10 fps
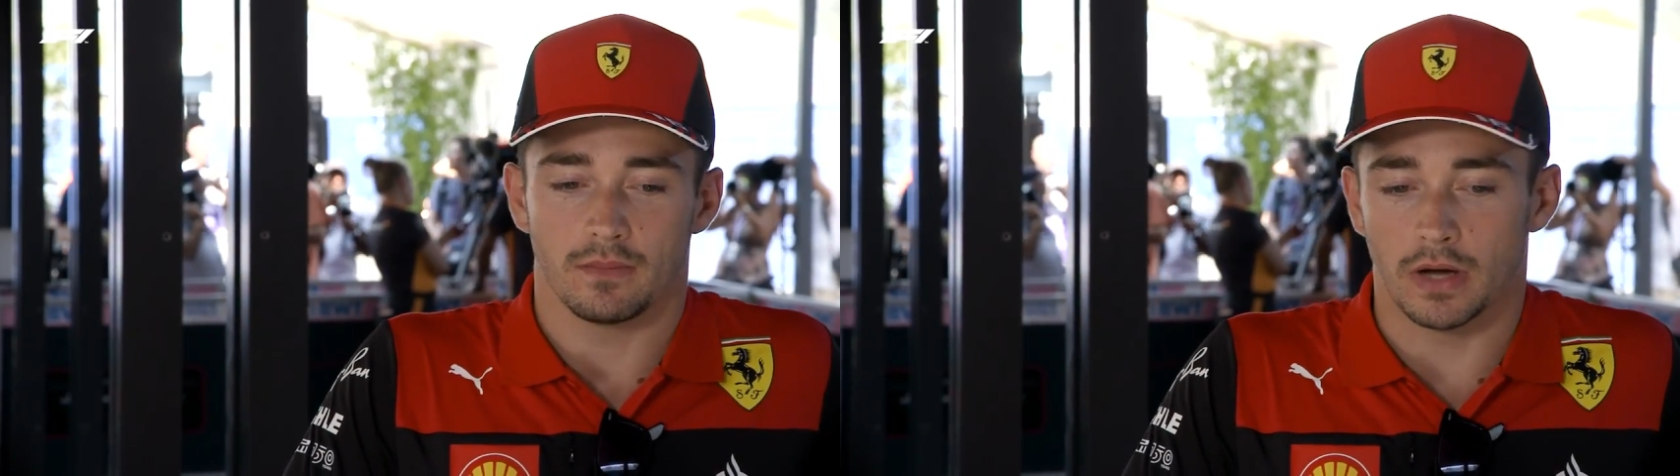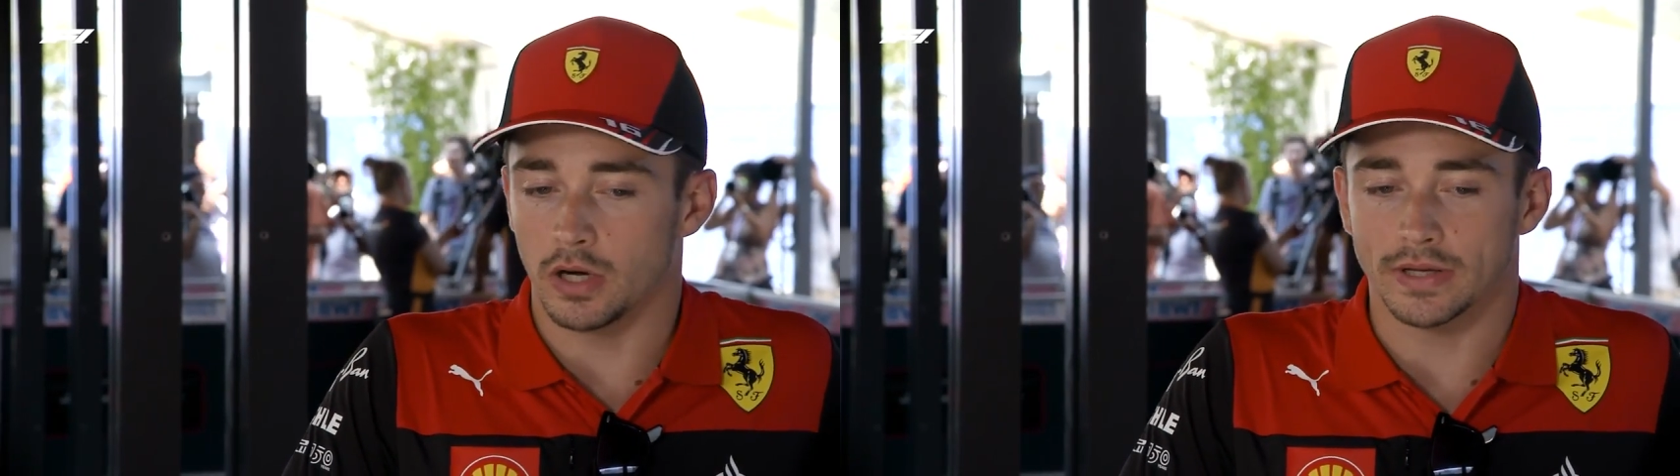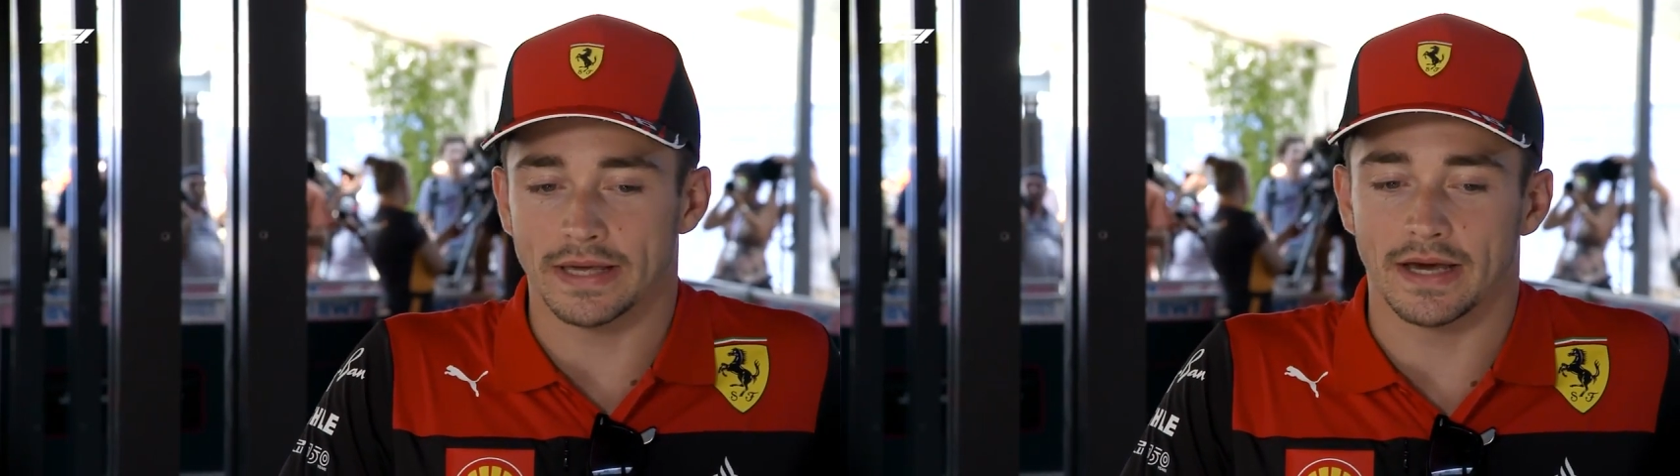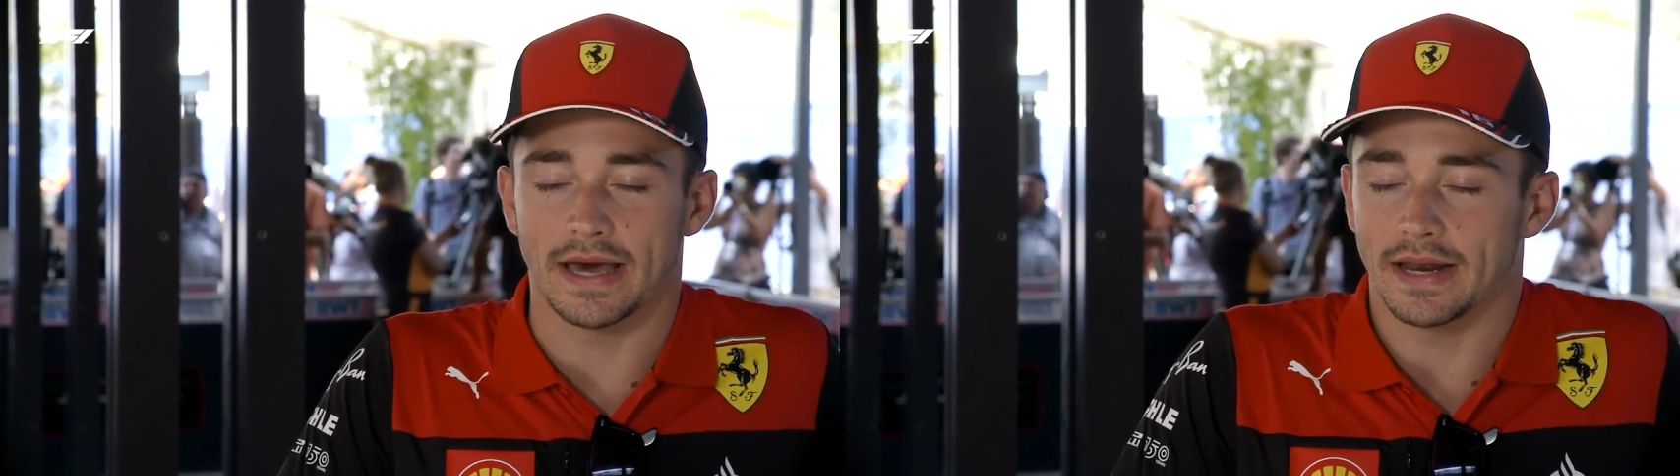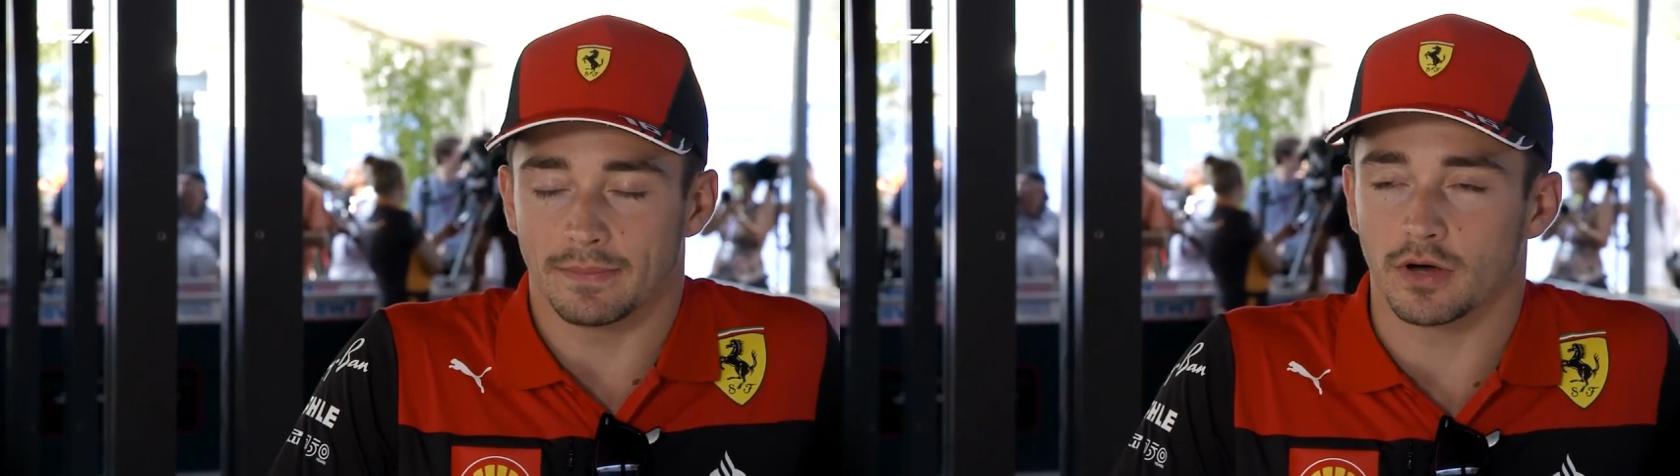but looking
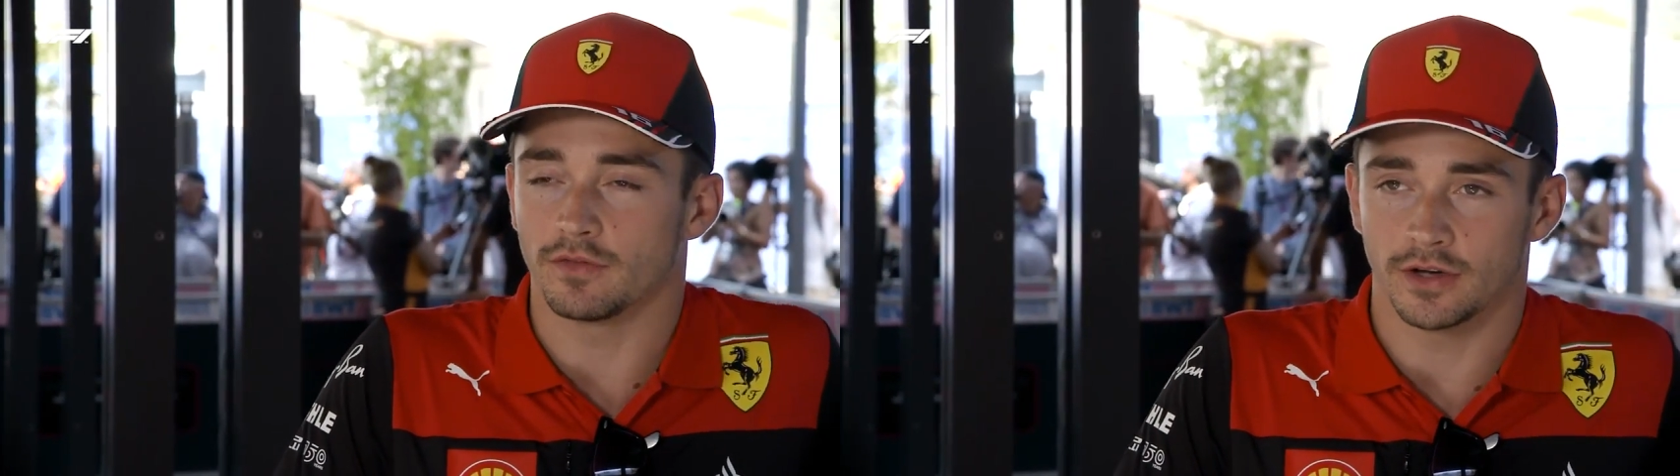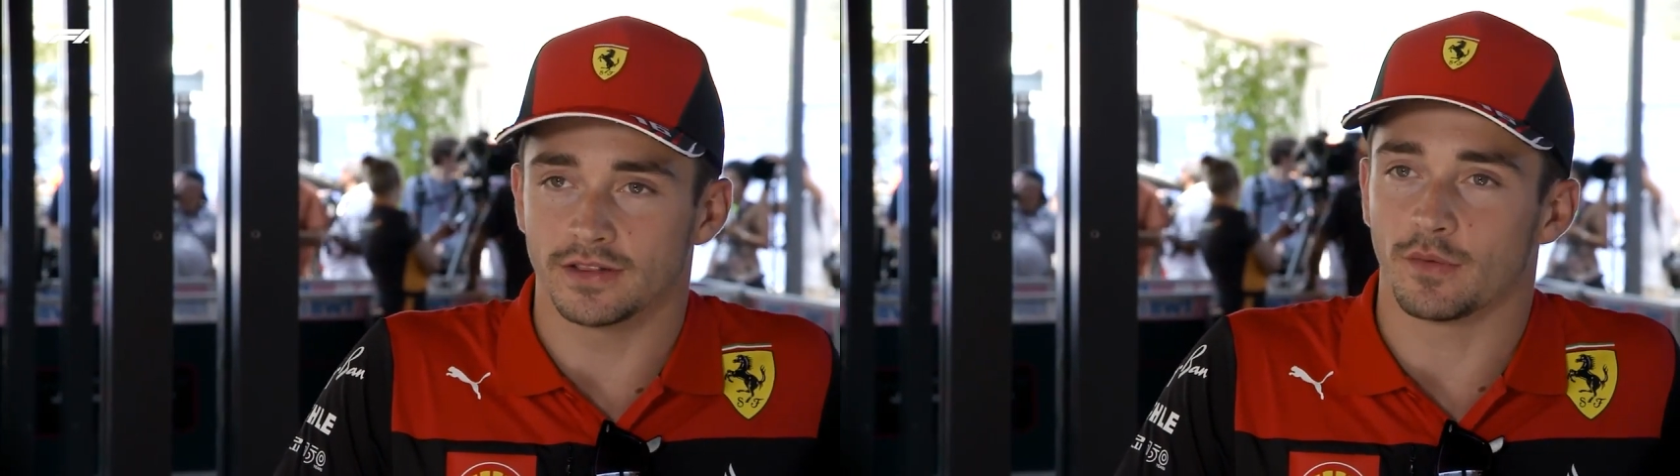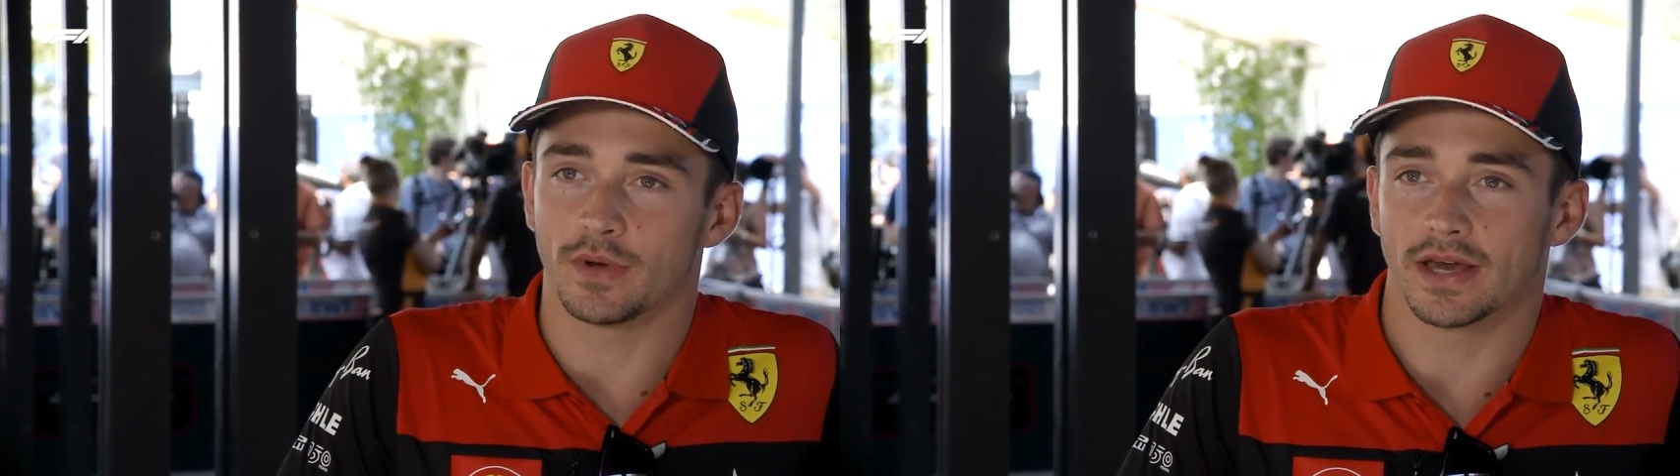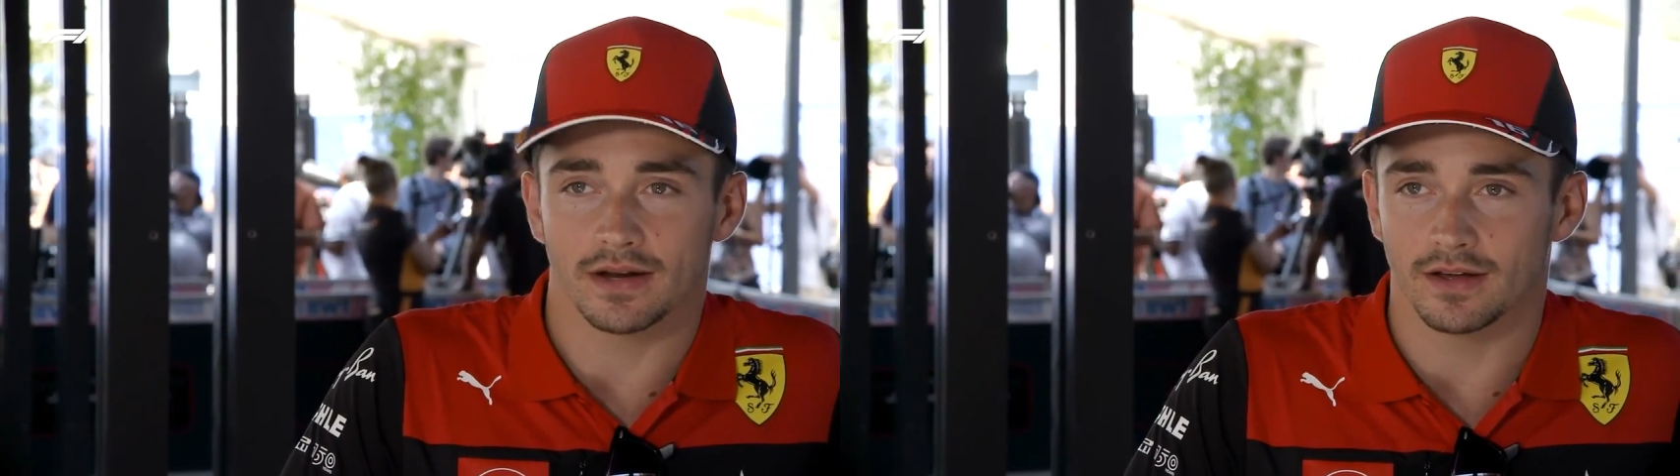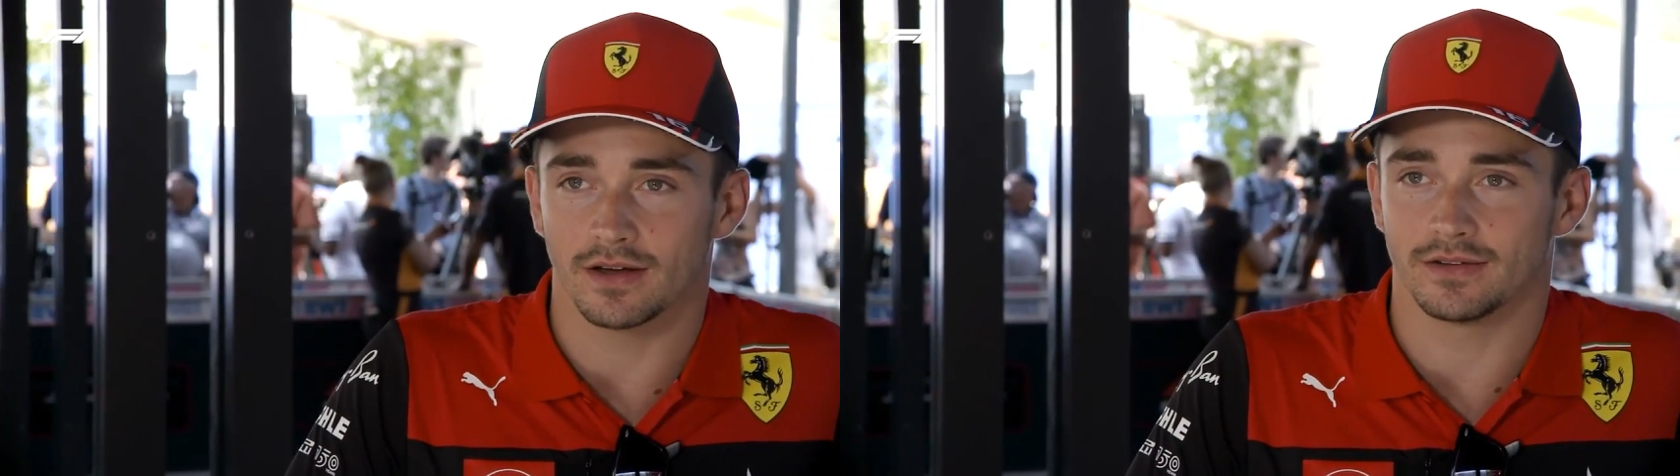ahead, I'm confident that we can